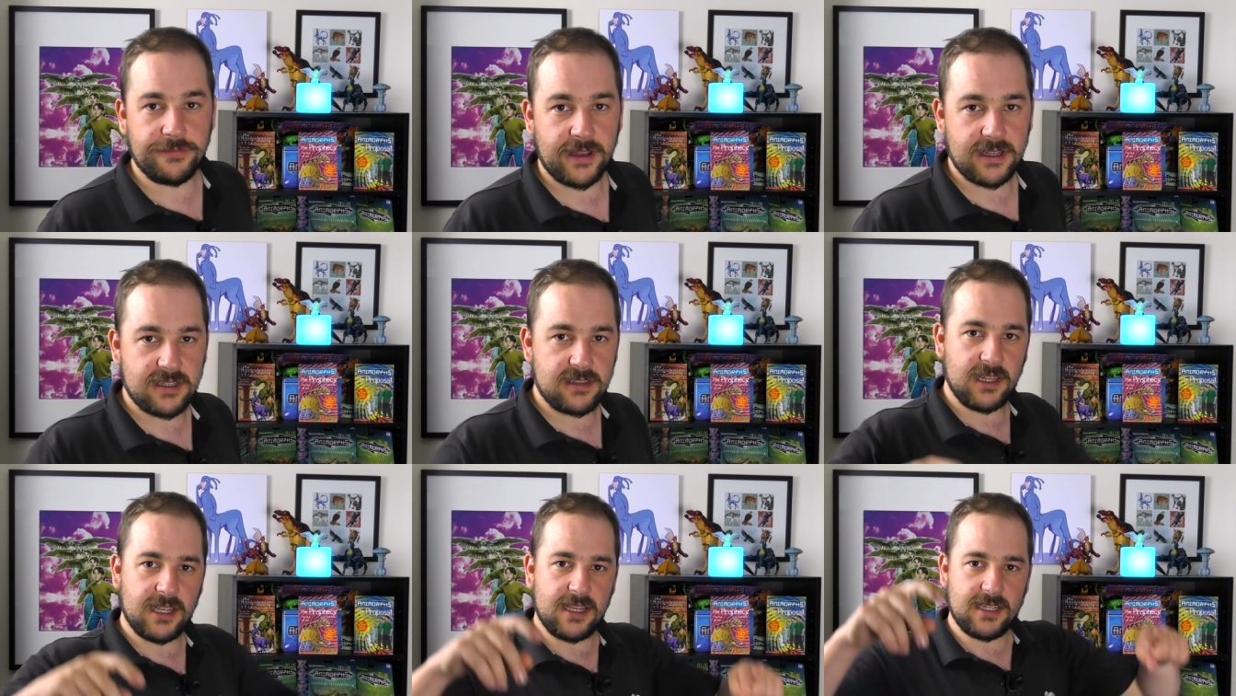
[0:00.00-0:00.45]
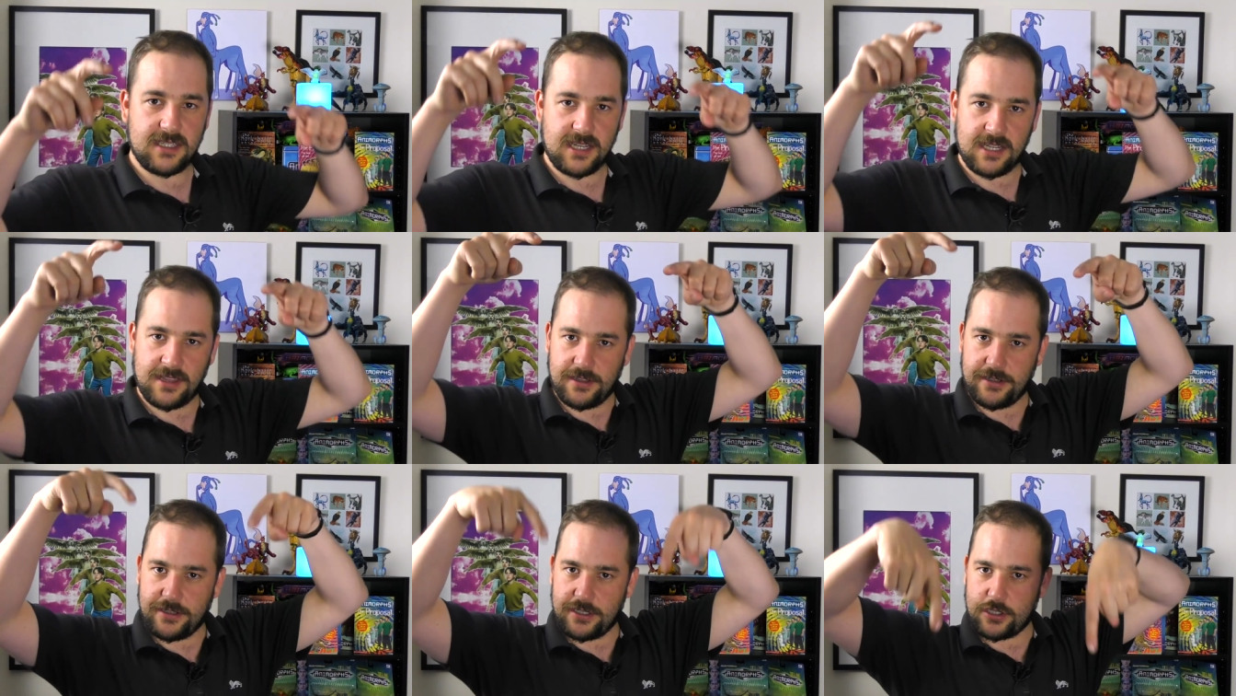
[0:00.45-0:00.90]
that's linked
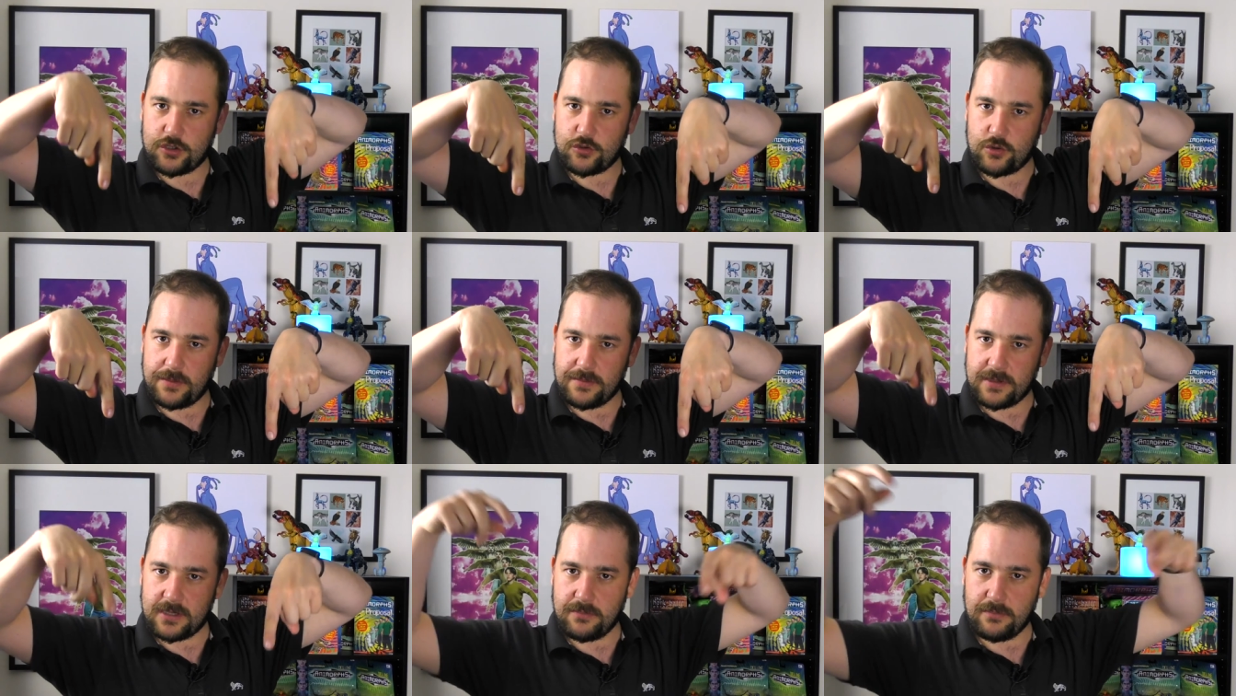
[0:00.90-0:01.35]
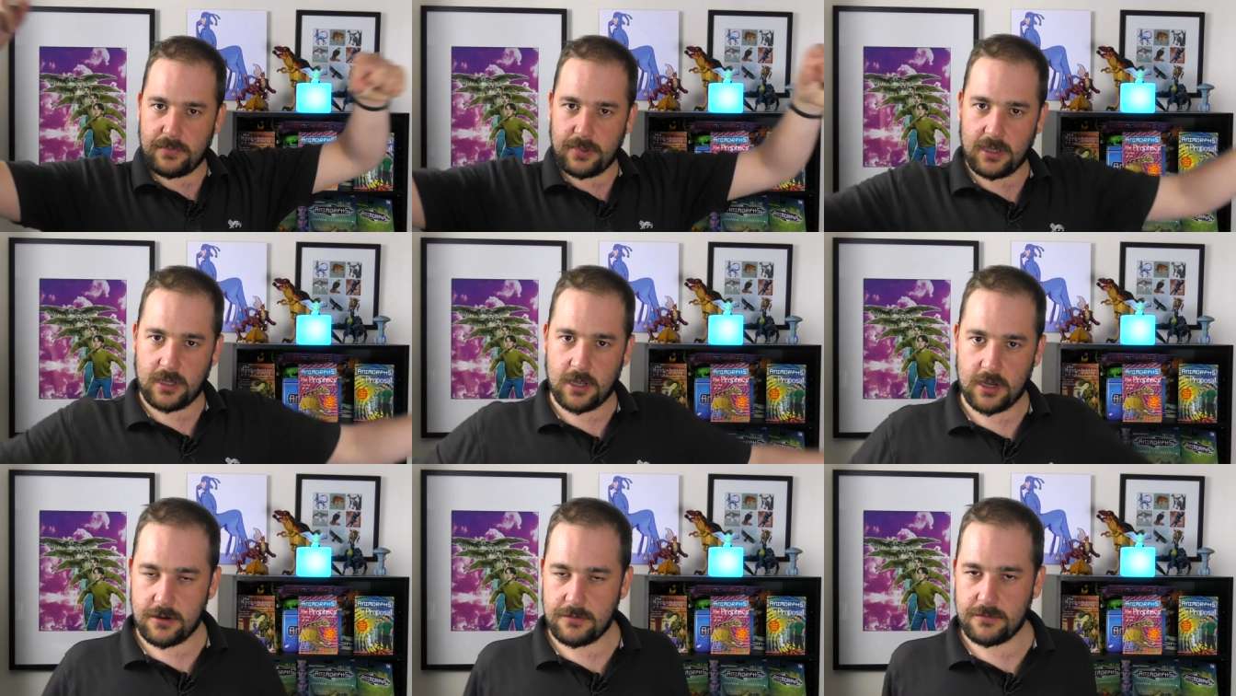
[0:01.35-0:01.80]
in the description
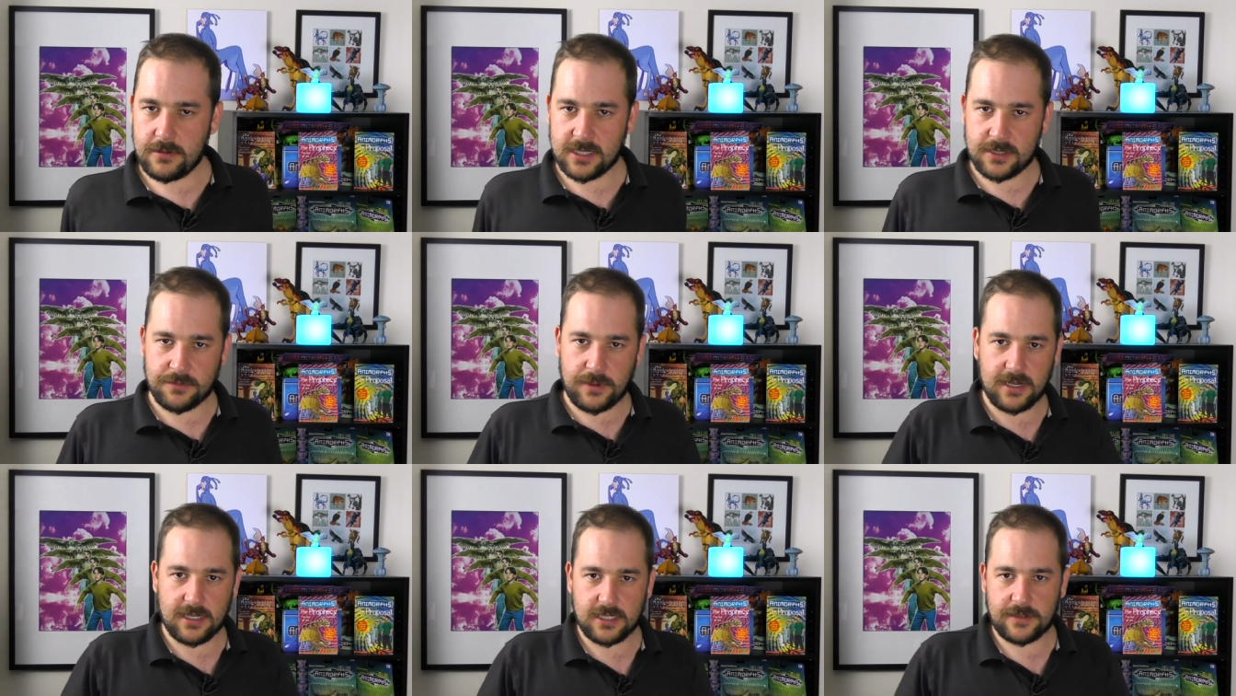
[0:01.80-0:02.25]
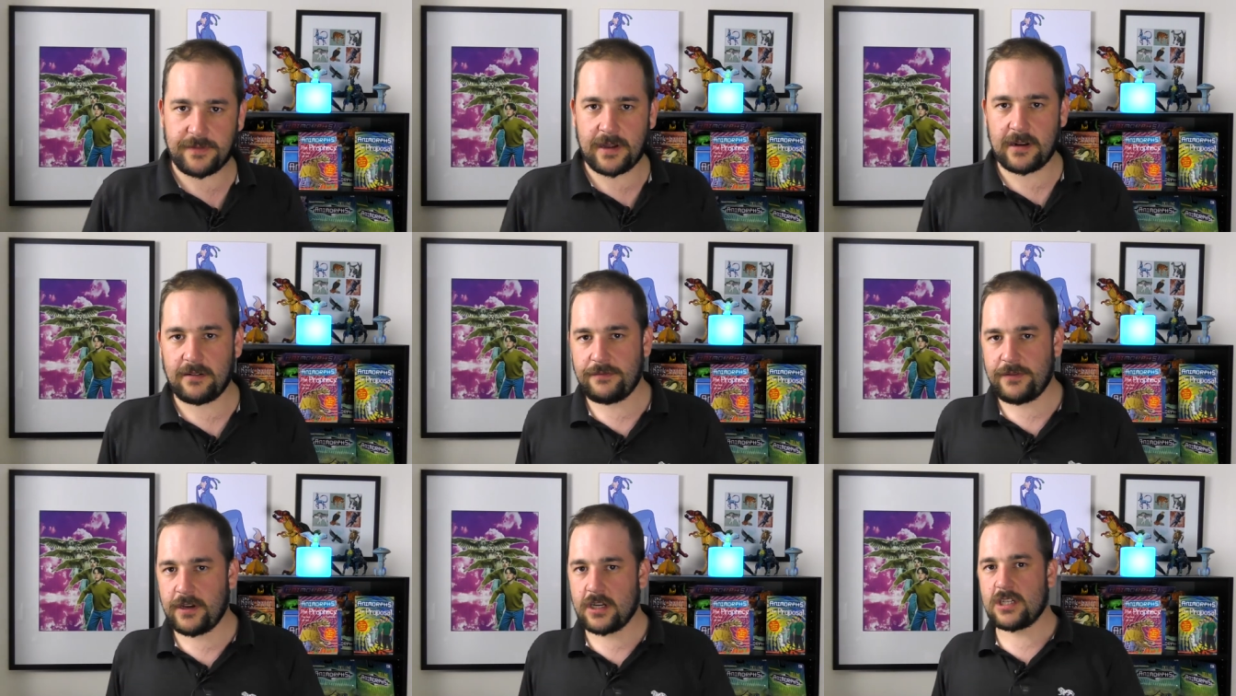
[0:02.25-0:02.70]
below, as well as
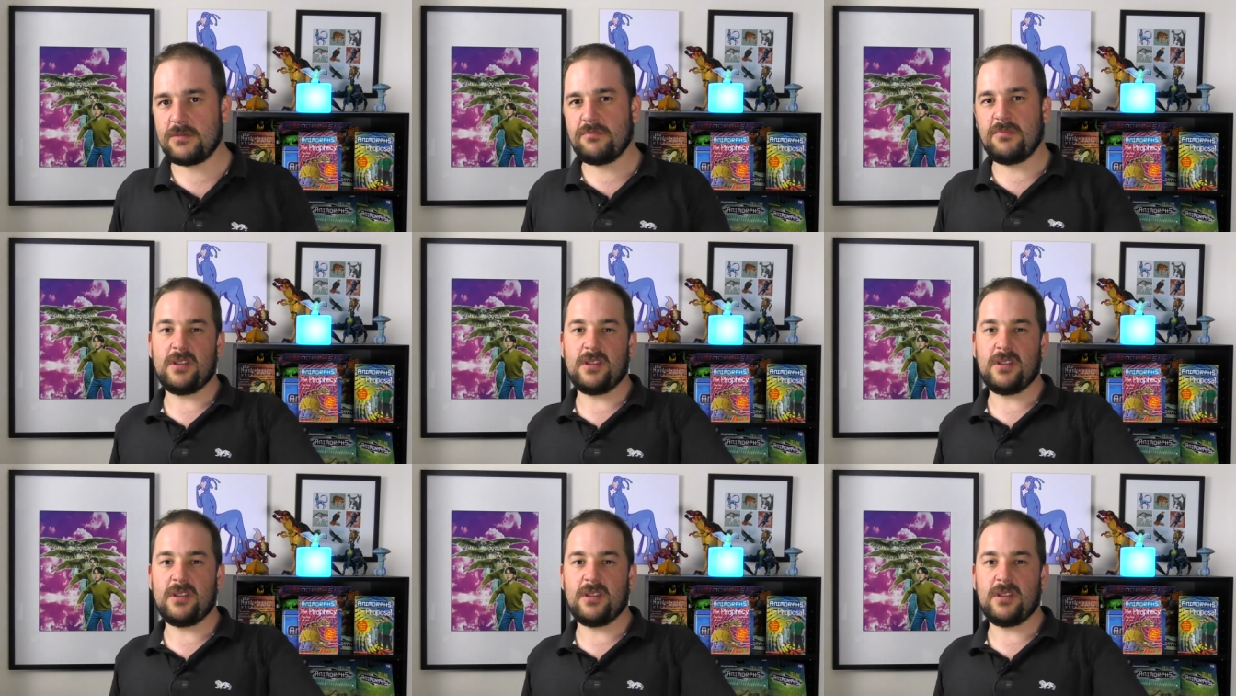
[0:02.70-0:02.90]
fanfiction,